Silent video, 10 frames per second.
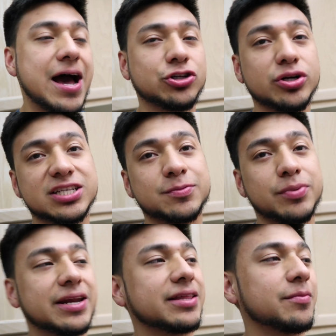I tried to
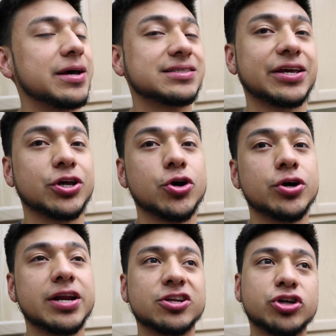explain it the best I
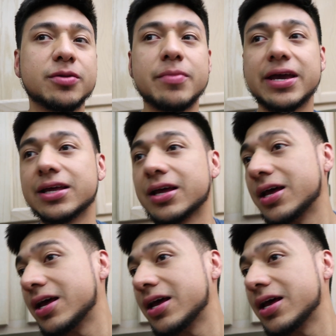could, and I try to make it